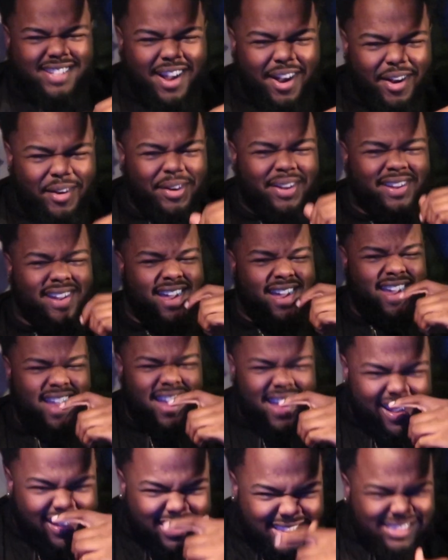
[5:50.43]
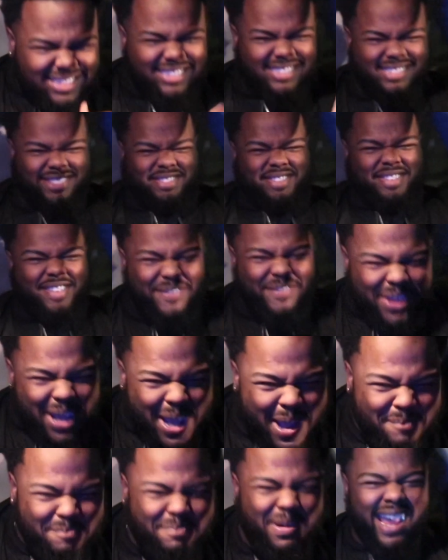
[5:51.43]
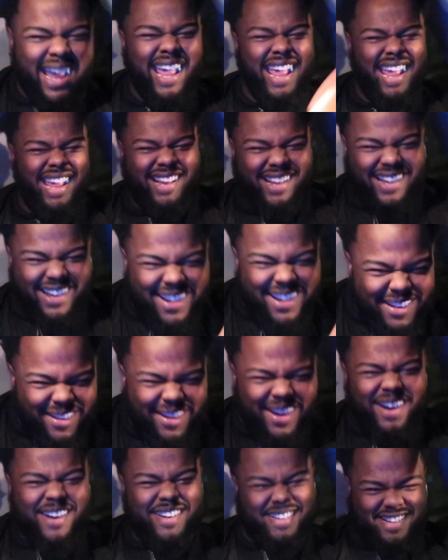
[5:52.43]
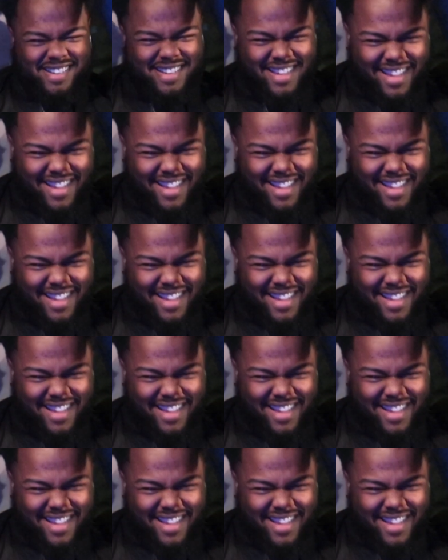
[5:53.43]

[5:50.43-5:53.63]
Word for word: Okay. That beat. Oh.